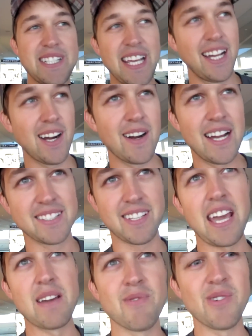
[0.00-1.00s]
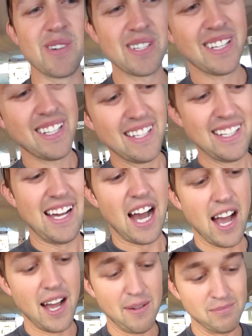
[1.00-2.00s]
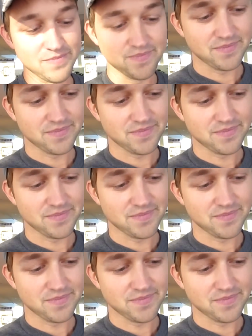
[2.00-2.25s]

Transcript: a T R S cable? Um,